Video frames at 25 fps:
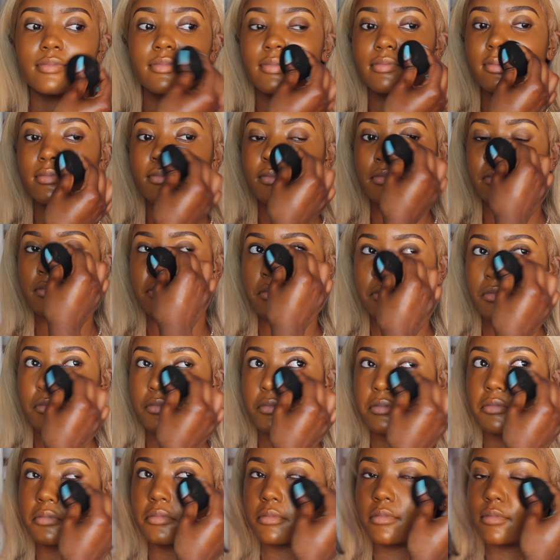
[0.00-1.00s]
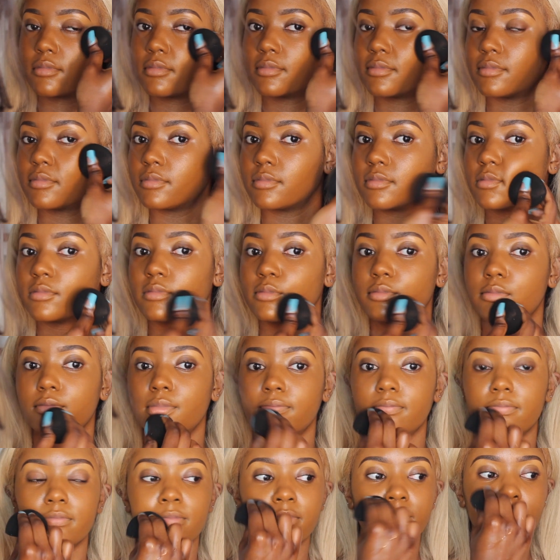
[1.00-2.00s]
I'm going to be taking my Glam
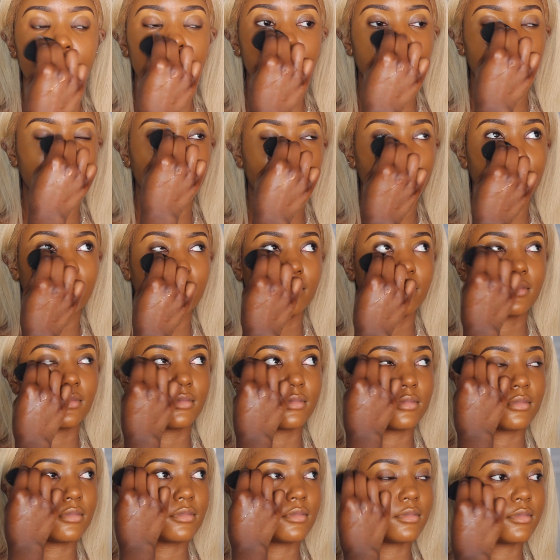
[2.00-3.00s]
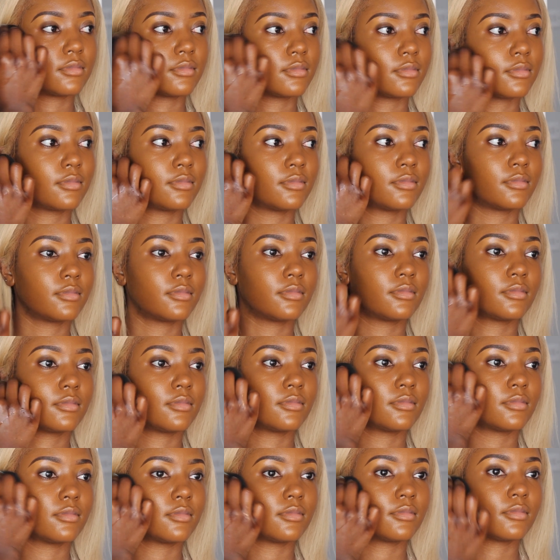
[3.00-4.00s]
Gladys Beauty Blender to just buff
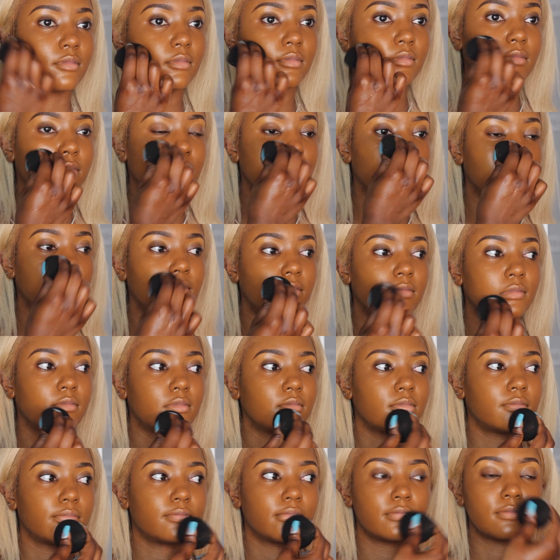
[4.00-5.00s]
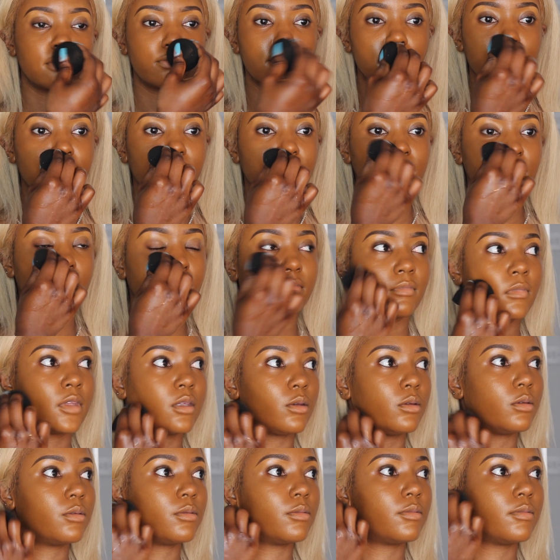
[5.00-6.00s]
the foundation into the skin for her. If you're
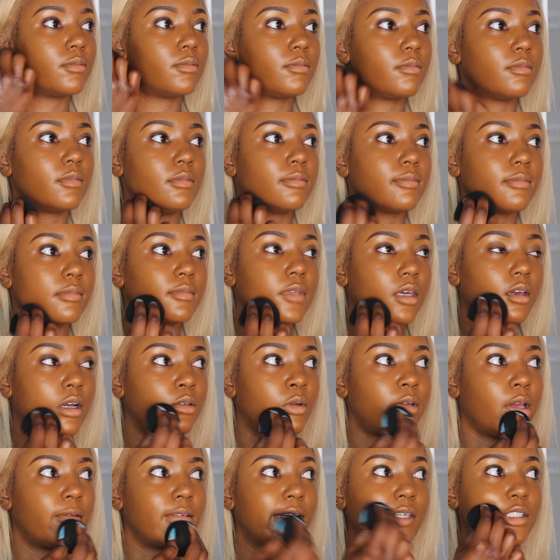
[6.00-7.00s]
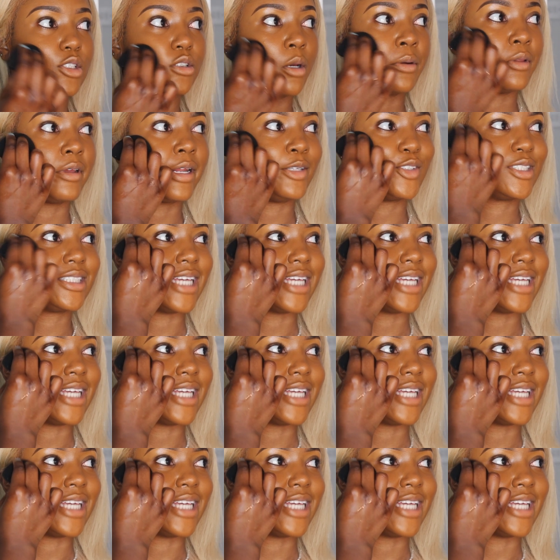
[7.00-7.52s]
living in Ireland, you need to copy yourself